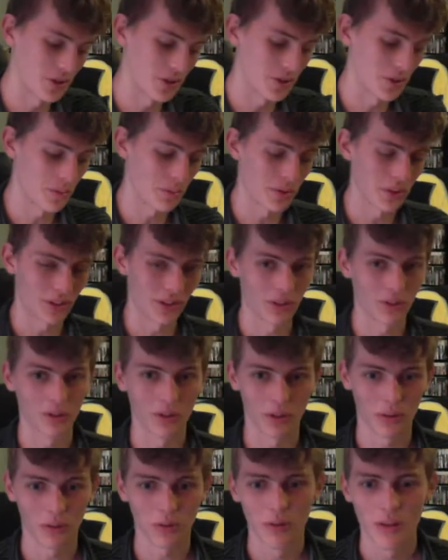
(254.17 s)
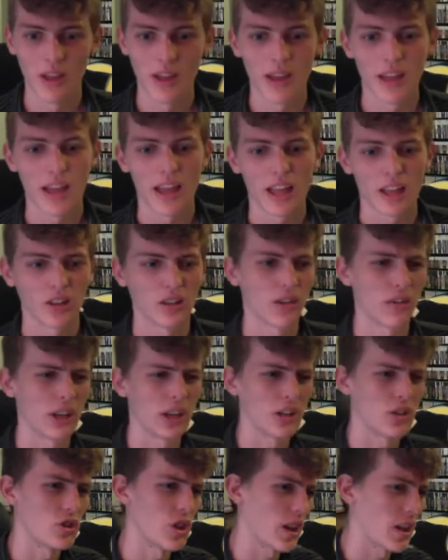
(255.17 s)
but you know,
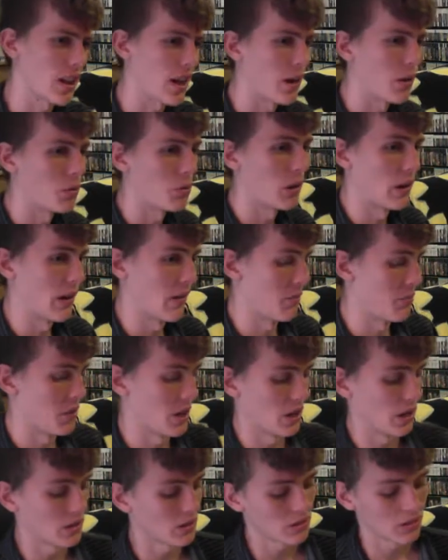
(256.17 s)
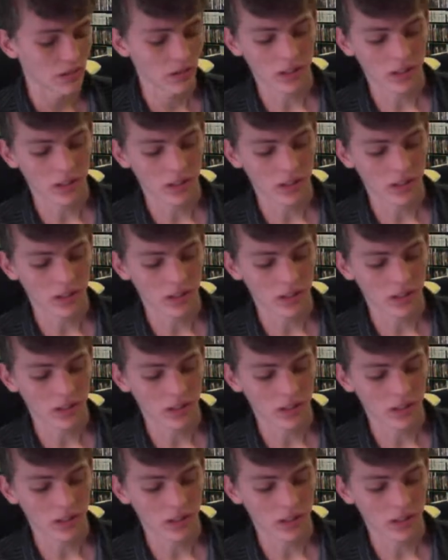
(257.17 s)
definitely check out what I've missed.